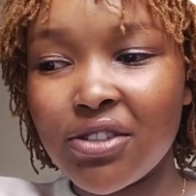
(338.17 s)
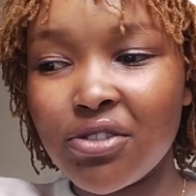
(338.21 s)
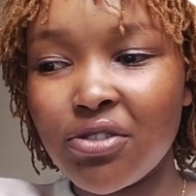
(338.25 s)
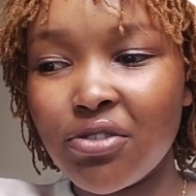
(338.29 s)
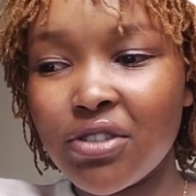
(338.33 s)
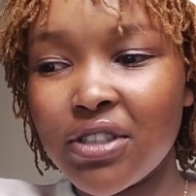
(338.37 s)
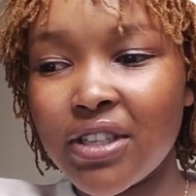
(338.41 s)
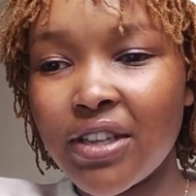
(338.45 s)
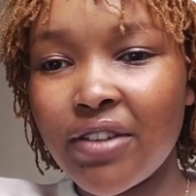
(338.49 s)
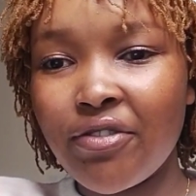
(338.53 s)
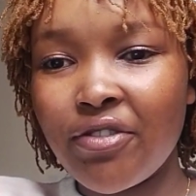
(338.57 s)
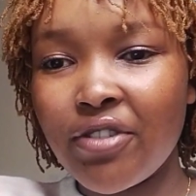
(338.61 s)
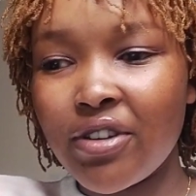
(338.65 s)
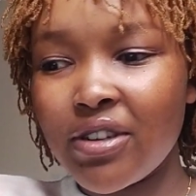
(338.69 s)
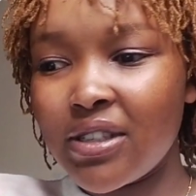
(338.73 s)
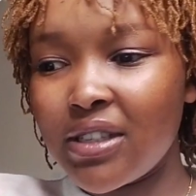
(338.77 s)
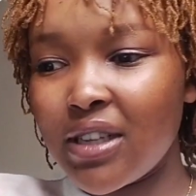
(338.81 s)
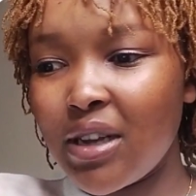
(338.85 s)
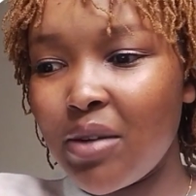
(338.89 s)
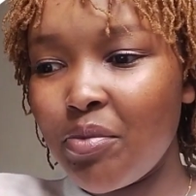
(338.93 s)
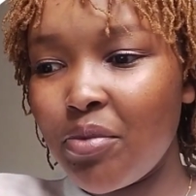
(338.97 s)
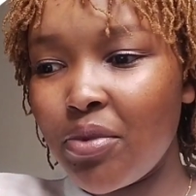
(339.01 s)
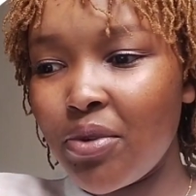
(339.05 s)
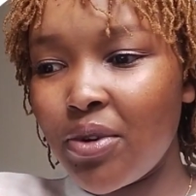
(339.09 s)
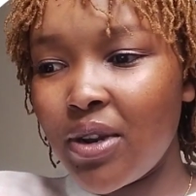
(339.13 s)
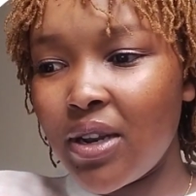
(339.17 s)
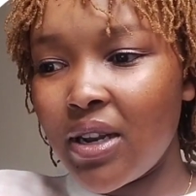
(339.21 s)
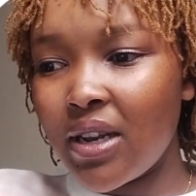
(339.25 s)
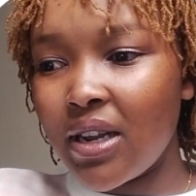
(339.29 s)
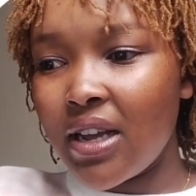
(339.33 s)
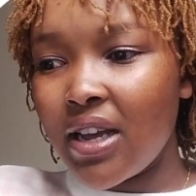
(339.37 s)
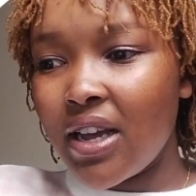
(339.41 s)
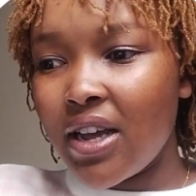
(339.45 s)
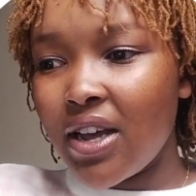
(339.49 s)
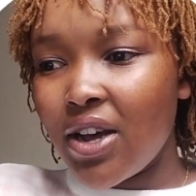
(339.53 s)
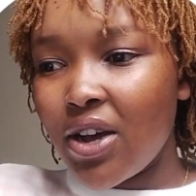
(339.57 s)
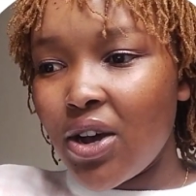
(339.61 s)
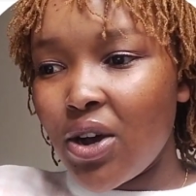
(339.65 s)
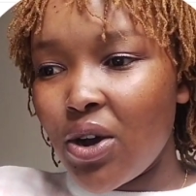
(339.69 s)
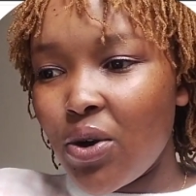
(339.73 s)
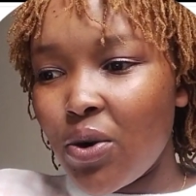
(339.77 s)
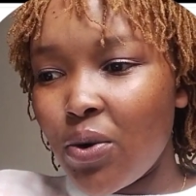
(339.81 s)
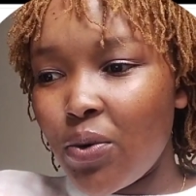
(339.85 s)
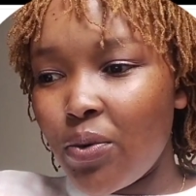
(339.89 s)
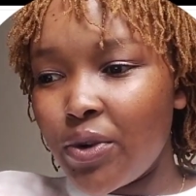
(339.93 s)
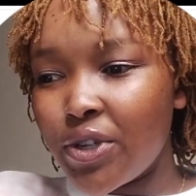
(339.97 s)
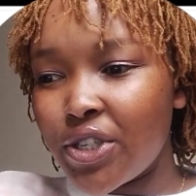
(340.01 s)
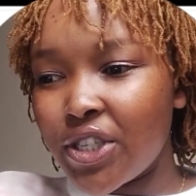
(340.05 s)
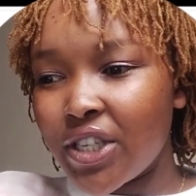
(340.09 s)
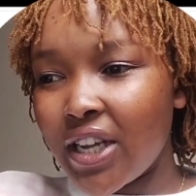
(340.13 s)
So say for example,
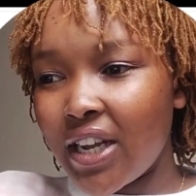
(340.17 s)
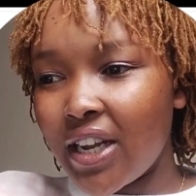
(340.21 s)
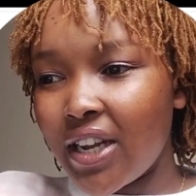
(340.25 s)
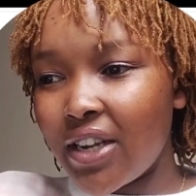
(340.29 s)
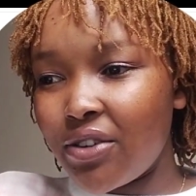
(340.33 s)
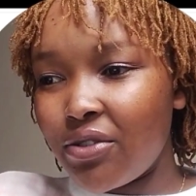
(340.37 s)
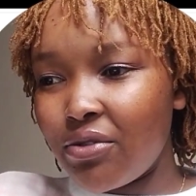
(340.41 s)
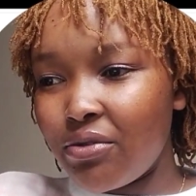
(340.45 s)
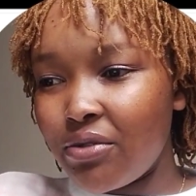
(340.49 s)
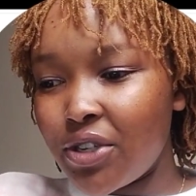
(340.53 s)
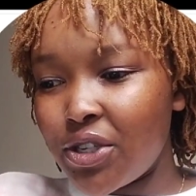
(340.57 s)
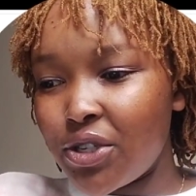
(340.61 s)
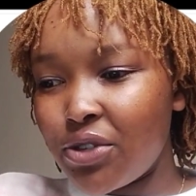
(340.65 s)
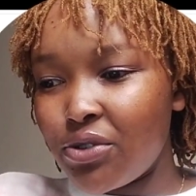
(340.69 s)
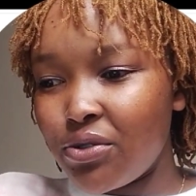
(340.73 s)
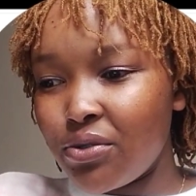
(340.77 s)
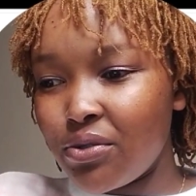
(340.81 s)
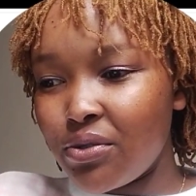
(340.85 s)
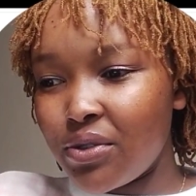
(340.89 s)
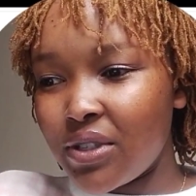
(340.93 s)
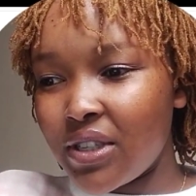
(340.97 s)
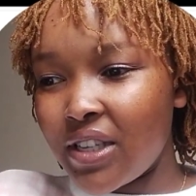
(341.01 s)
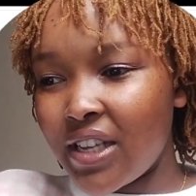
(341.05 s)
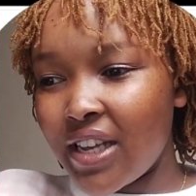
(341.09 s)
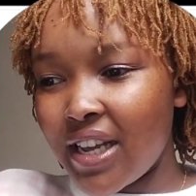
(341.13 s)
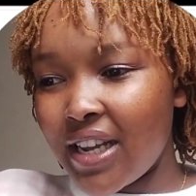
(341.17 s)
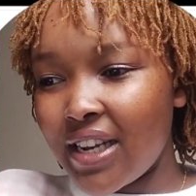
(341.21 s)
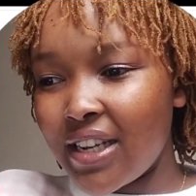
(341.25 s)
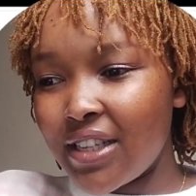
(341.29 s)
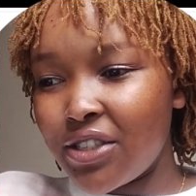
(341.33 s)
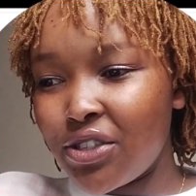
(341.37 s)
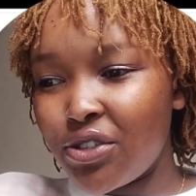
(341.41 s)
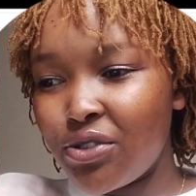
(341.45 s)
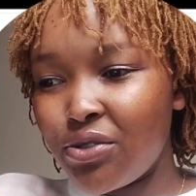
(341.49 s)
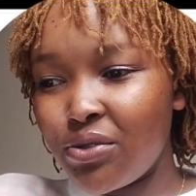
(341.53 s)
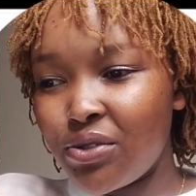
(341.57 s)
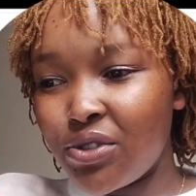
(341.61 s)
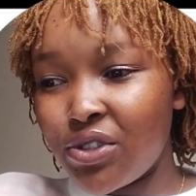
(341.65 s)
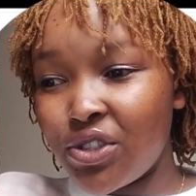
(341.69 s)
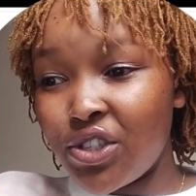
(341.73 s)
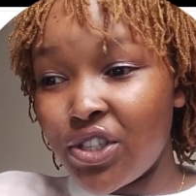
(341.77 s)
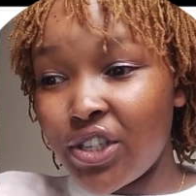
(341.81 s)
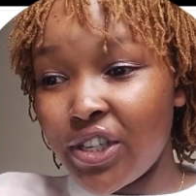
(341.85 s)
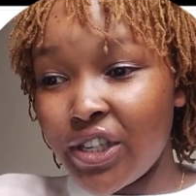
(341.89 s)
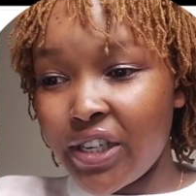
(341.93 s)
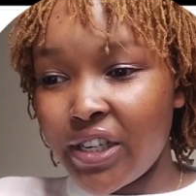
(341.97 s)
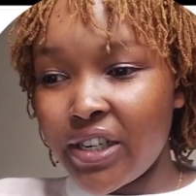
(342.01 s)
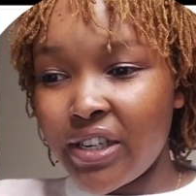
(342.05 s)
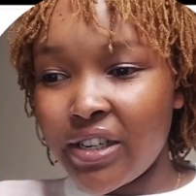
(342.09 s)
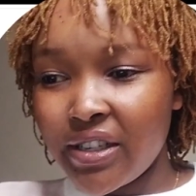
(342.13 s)
which color do we choose here? Let's choose
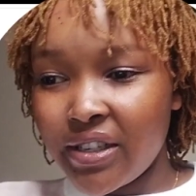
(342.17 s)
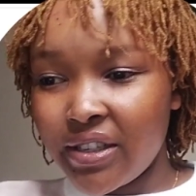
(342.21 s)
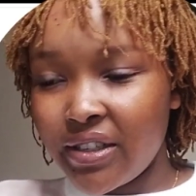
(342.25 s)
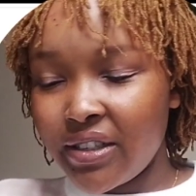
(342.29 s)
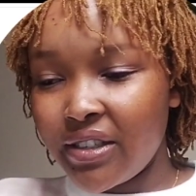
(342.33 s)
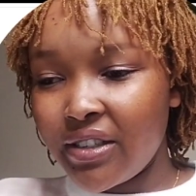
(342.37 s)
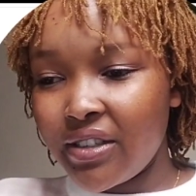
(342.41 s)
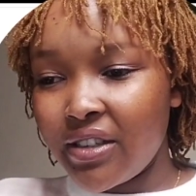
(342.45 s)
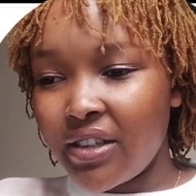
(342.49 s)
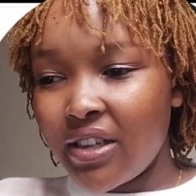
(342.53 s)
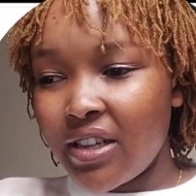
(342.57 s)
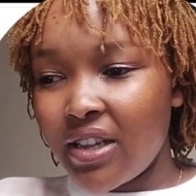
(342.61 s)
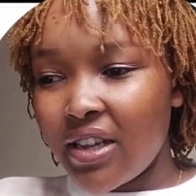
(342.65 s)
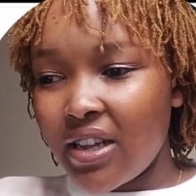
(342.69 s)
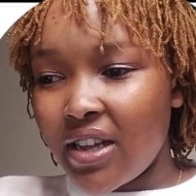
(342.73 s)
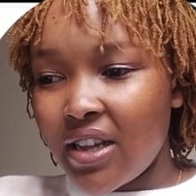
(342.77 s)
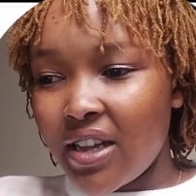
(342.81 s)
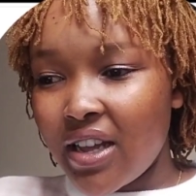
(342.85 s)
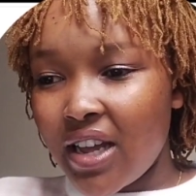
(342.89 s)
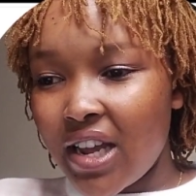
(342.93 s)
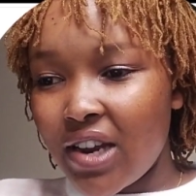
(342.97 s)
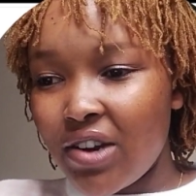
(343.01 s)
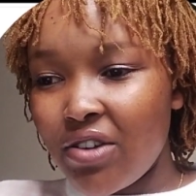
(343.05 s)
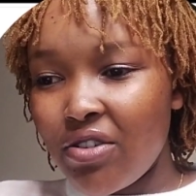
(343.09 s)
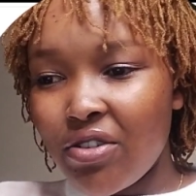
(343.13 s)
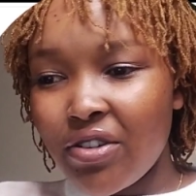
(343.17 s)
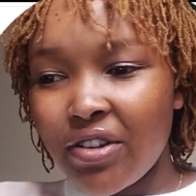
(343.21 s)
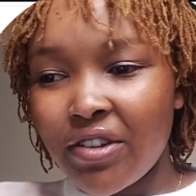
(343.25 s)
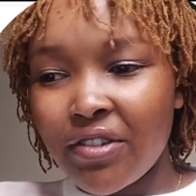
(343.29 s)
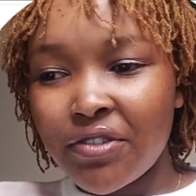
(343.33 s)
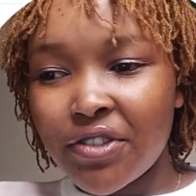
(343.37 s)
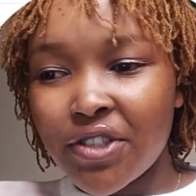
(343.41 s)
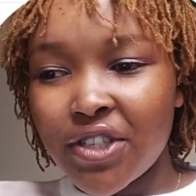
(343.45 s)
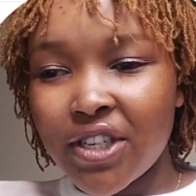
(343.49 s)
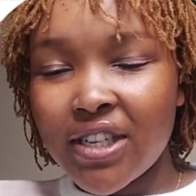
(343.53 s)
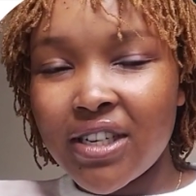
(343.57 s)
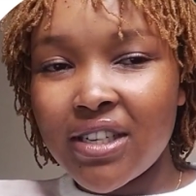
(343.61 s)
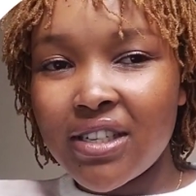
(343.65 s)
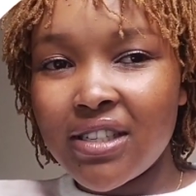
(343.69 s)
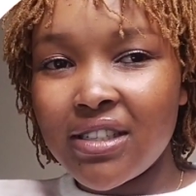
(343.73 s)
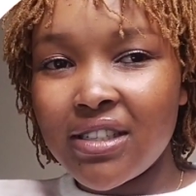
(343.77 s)
jade. I don't know if